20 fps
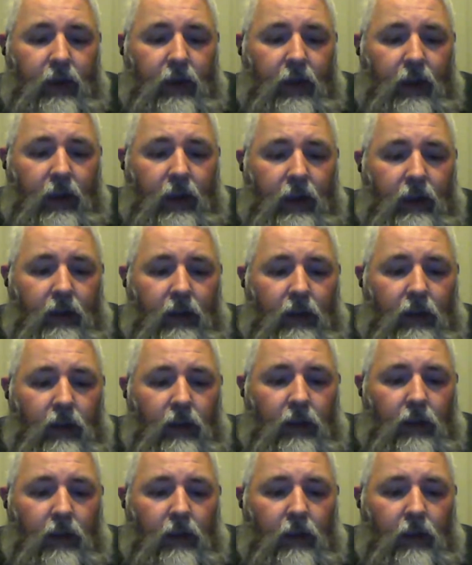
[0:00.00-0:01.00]
And
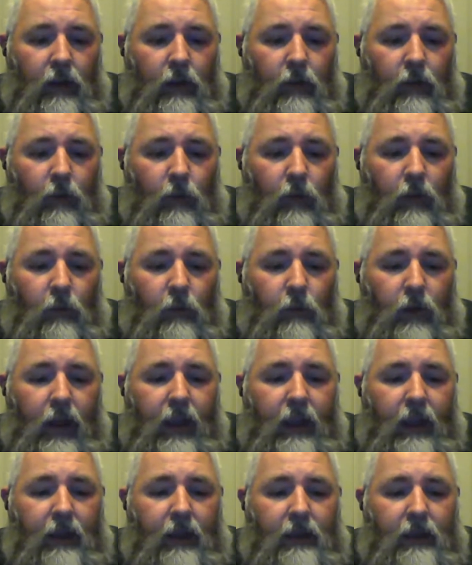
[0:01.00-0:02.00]
when
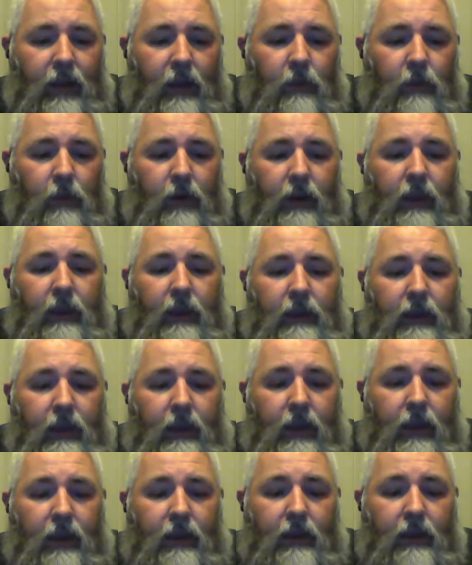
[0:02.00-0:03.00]
Reagan did what he
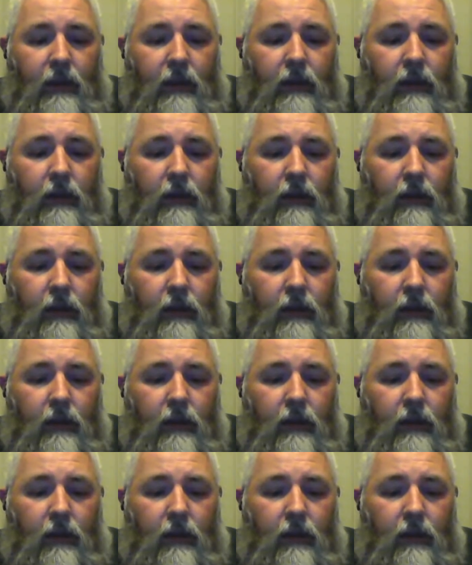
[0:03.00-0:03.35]
did,